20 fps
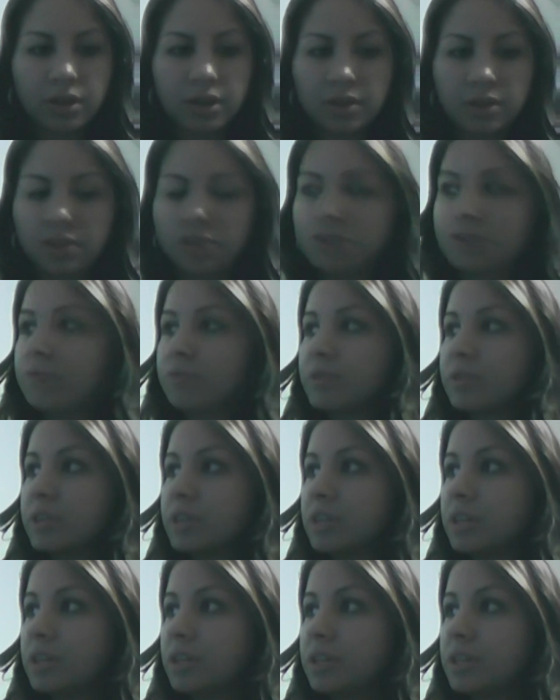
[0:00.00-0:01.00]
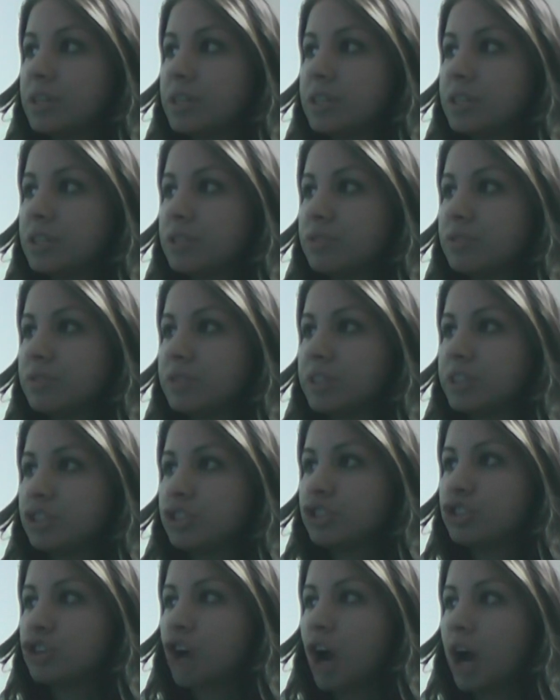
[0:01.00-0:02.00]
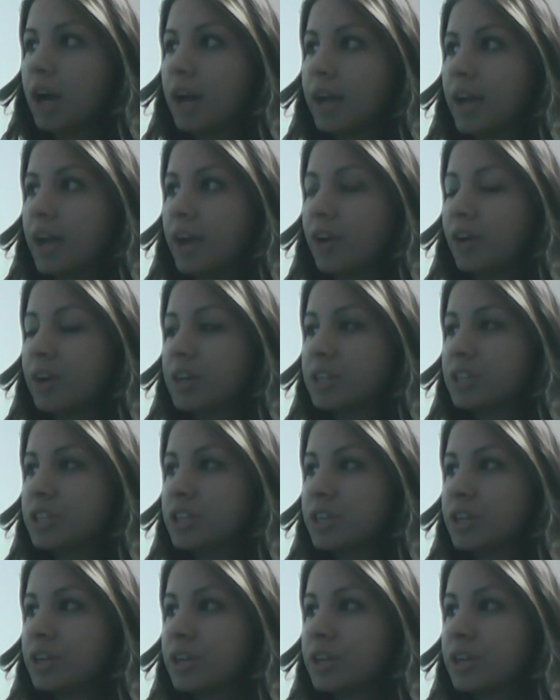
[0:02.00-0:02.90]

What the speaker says: This is a really strong character.